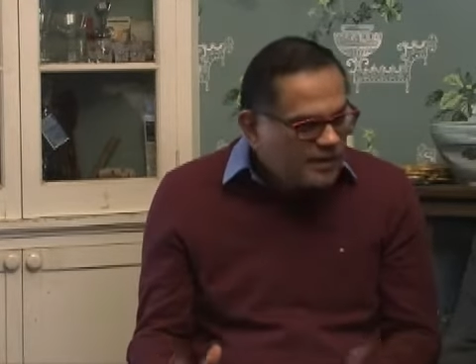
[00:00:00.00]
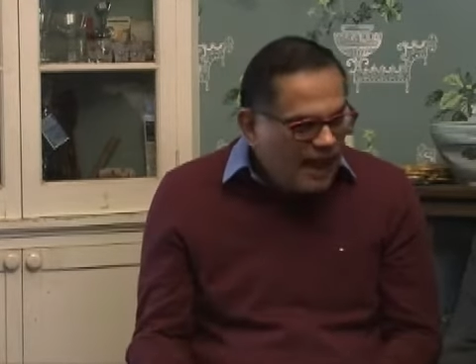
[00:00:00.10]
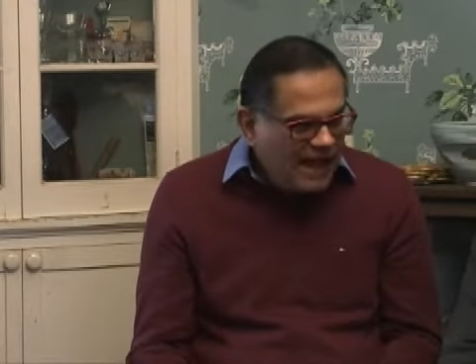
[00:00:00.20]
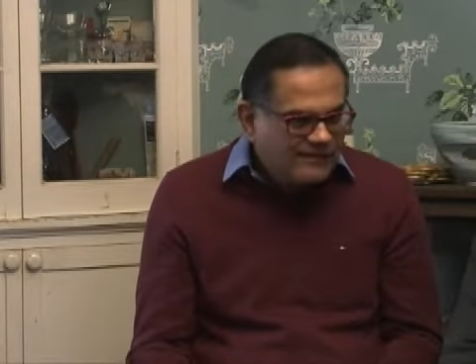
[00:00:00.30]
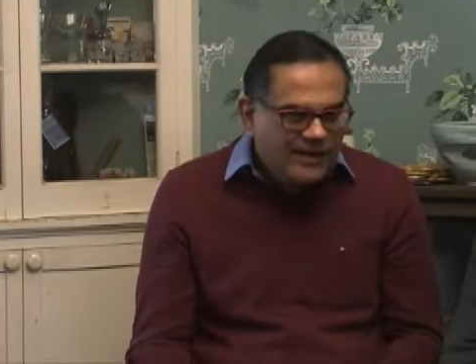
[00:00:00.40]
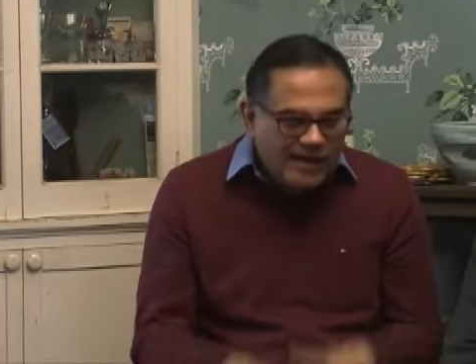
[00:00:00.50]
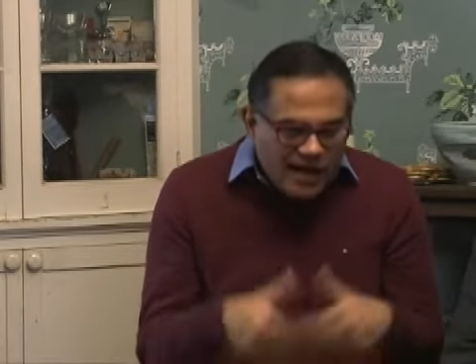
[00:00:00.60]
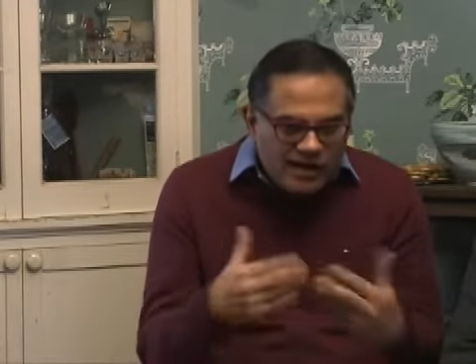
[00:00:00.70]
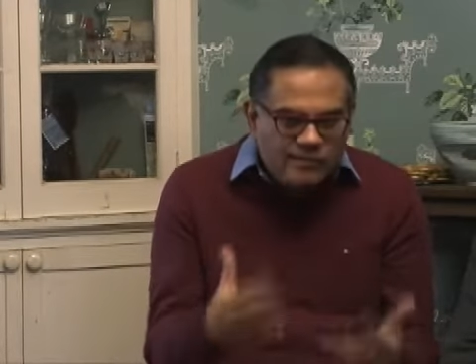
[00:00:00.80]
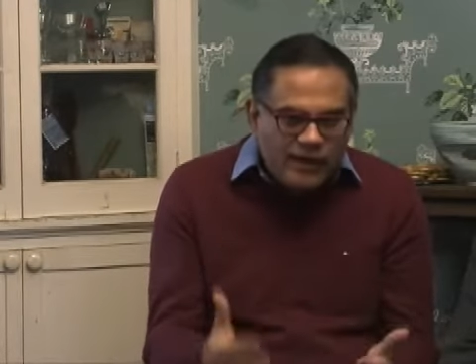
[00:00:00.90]
And when they
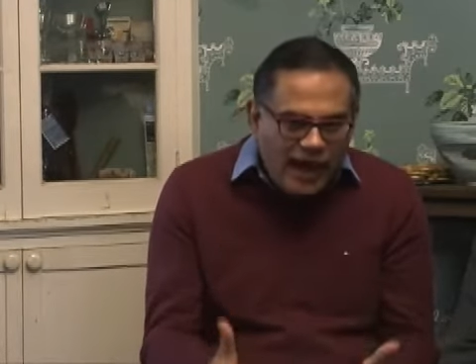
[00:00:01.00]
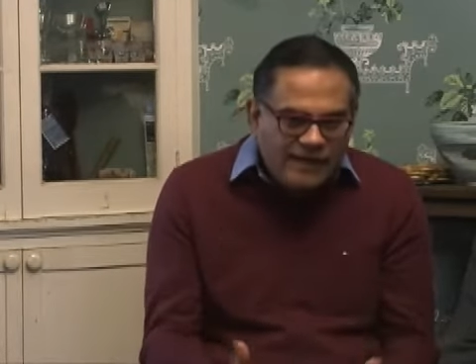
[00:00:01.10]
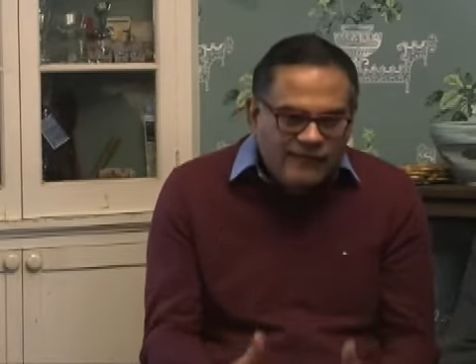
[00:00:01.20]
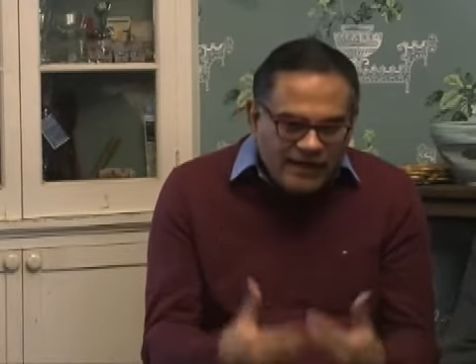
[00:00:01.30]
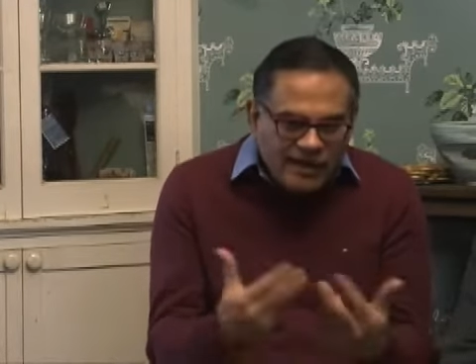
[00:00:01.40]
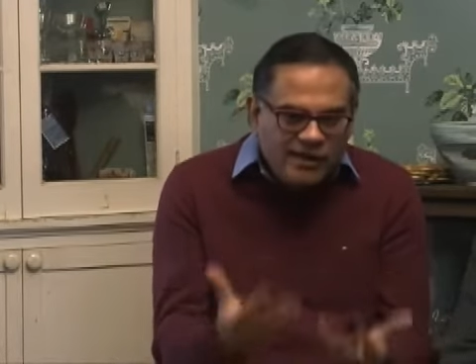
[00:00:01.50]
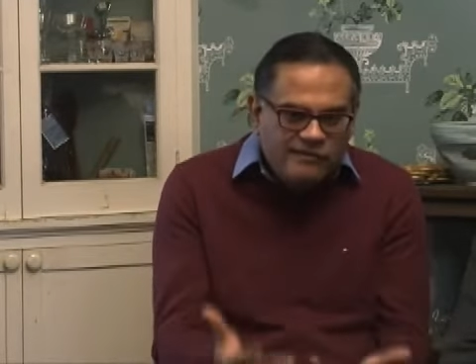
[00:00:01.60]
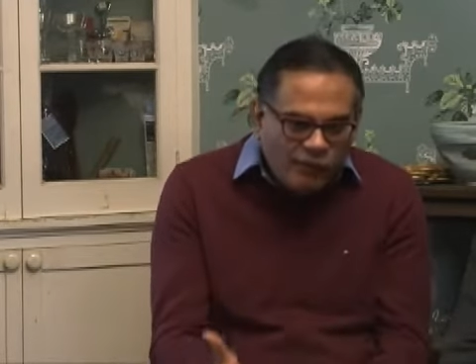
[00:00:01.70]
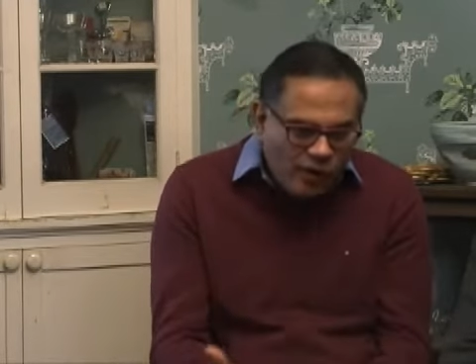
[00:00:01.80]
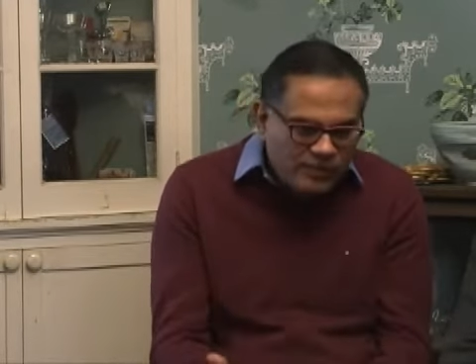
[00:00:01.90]
are, and when they're
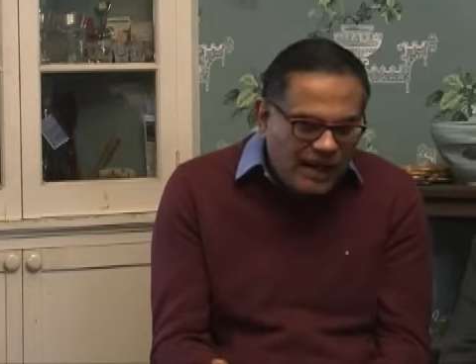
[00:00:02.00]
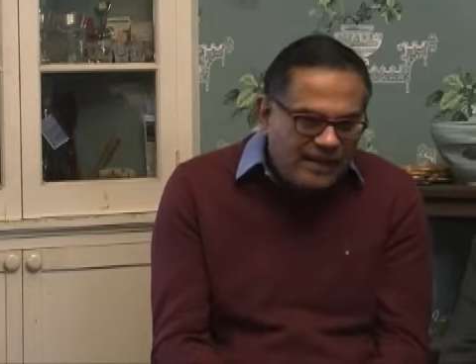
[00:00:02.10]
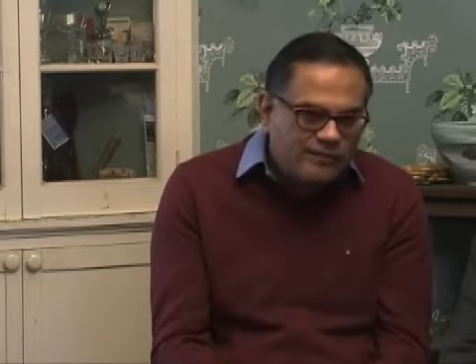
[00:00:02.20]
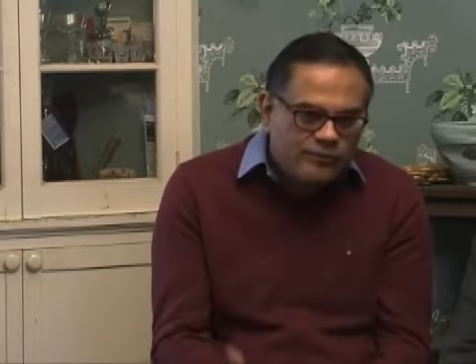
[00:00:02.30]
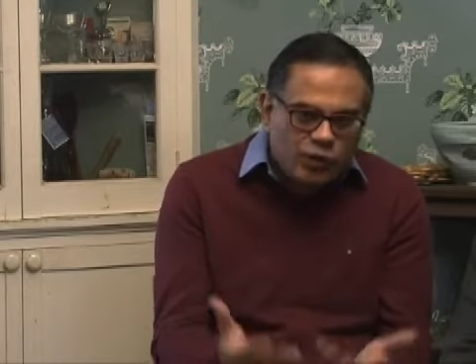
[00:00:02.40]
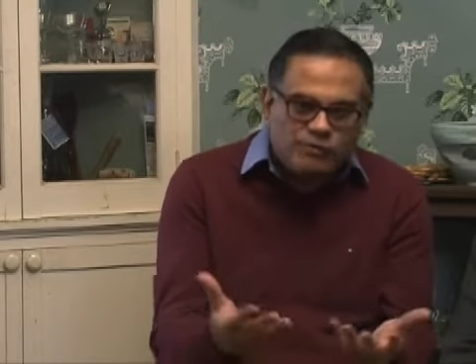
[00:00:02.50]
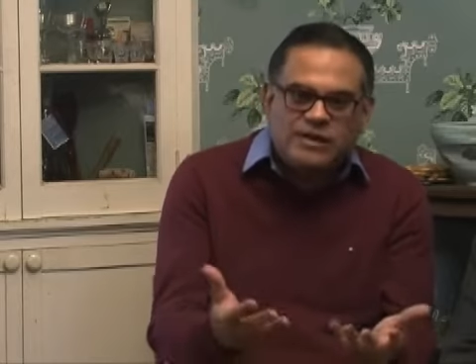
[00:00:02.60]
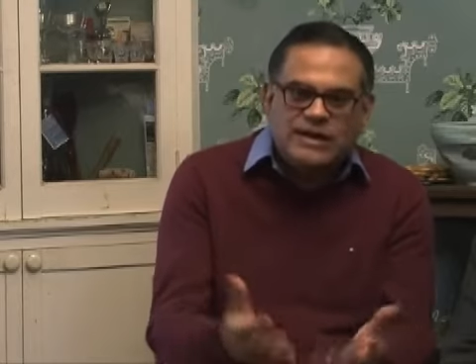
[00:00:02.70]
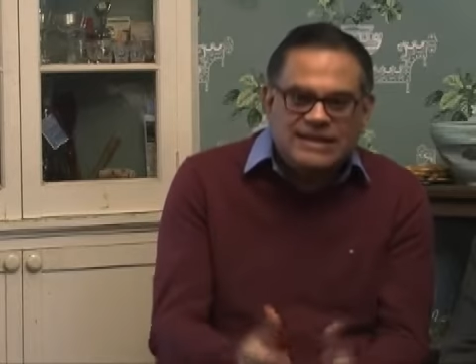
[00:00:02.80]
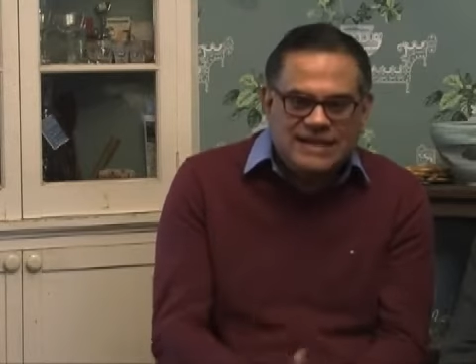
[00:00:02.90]
informed, like what
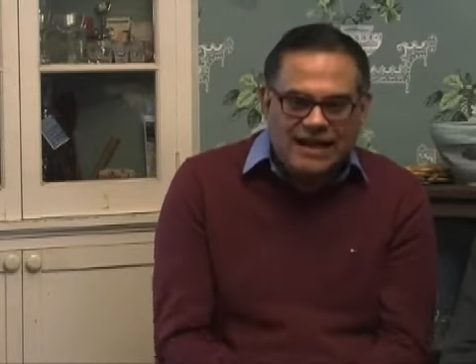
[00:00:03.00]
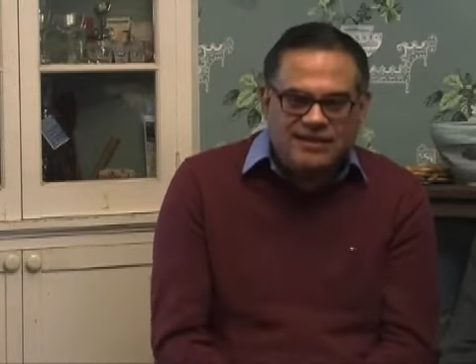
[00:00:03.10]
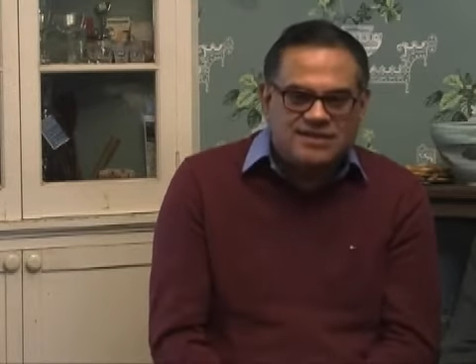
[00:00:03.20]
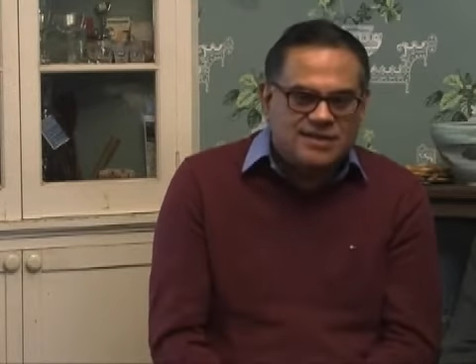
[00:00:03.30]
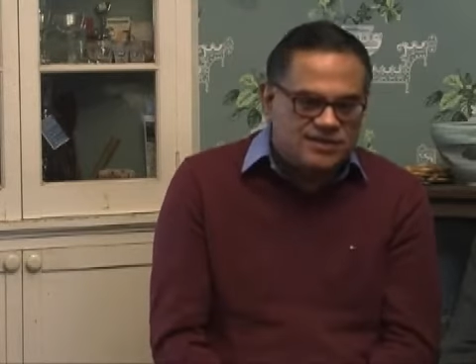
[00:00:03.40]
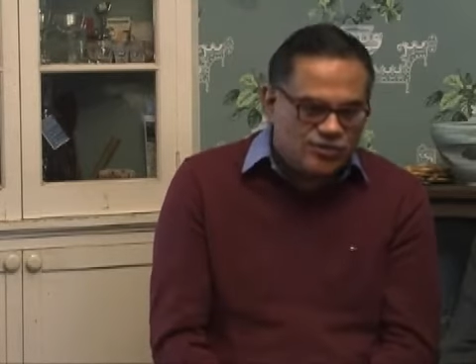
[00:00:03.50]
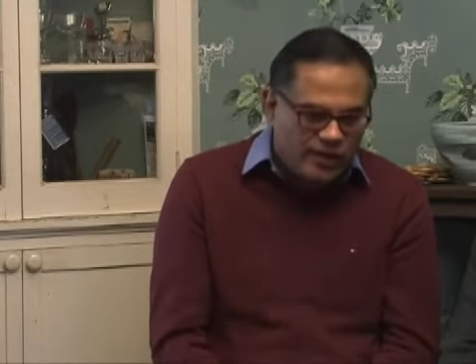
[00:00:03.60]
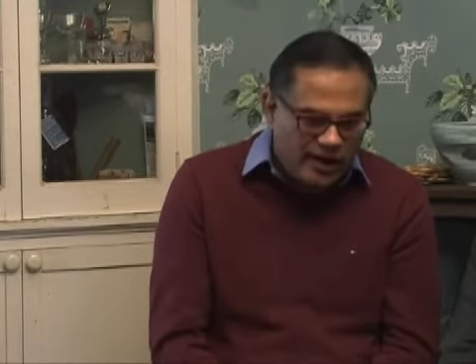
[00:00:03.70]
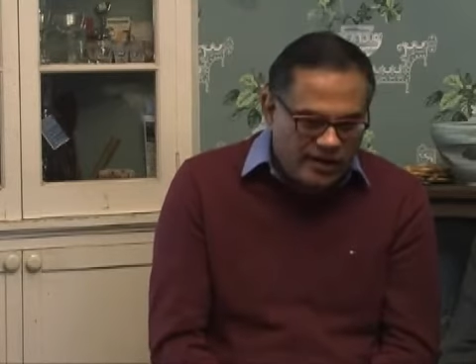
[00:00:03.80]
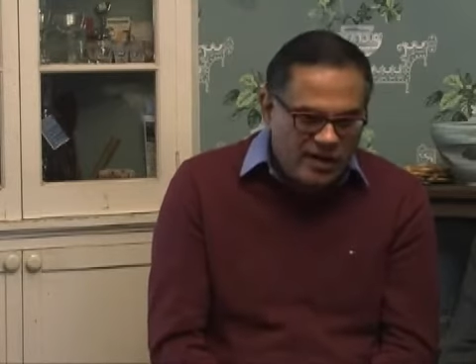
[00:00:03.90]
Bernie Sanders is
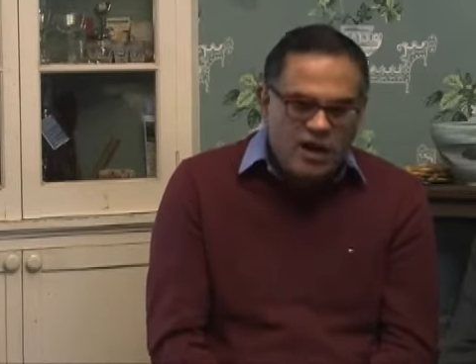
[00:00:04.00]
doing